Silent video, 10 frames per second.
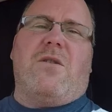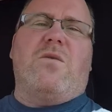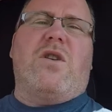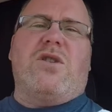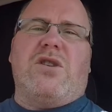own
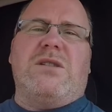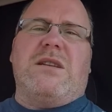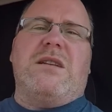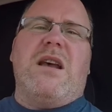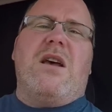cushions,
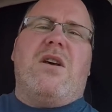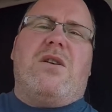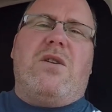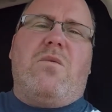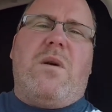is
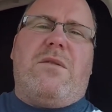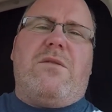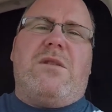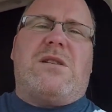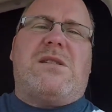you went
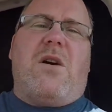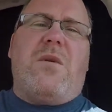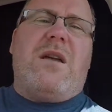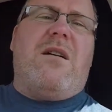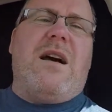through the
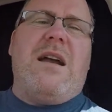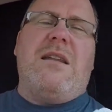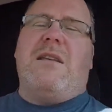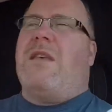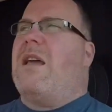sewing line
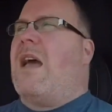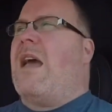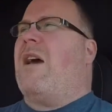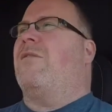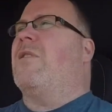and they
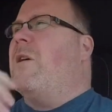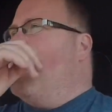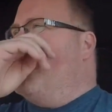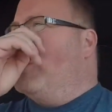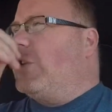have
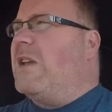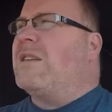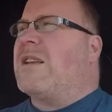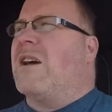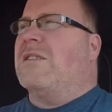
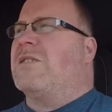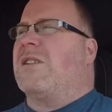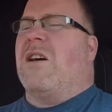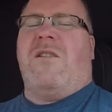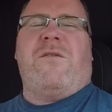machines cutting
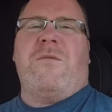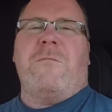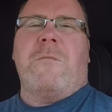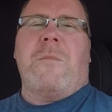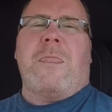stuff,
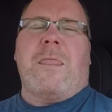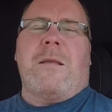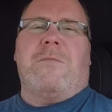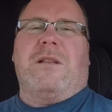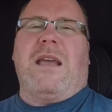
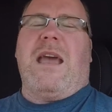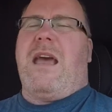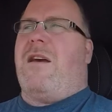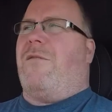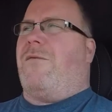but they
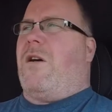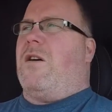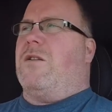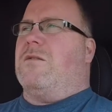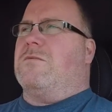have
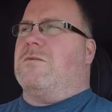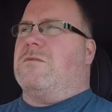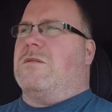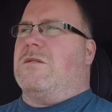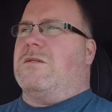
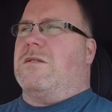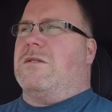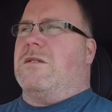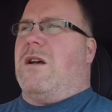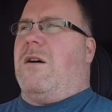
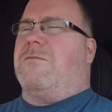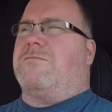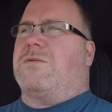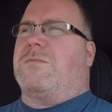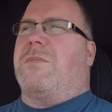a
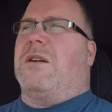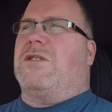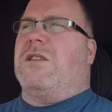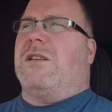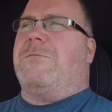bunch
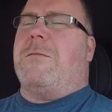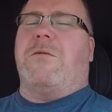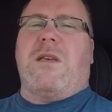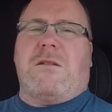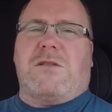of these
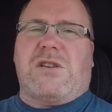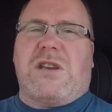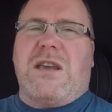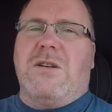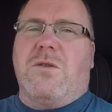people that are
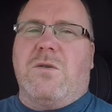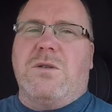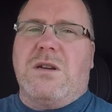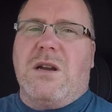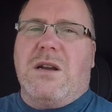
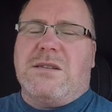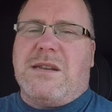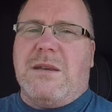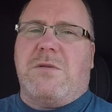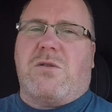skilled
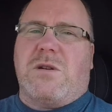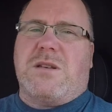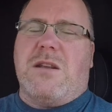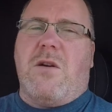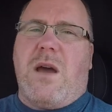seamstress.
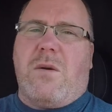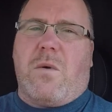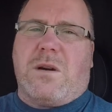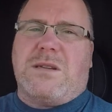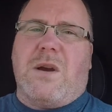They know how to
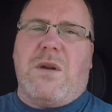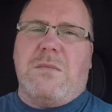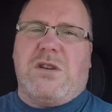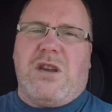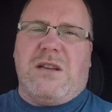work sewing
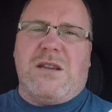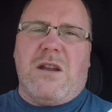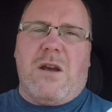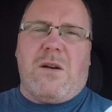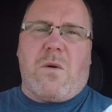machines. They
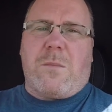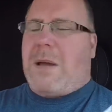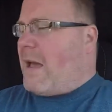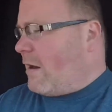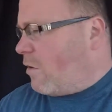know how to work
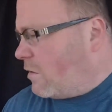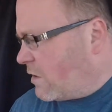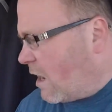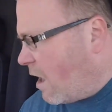patterns.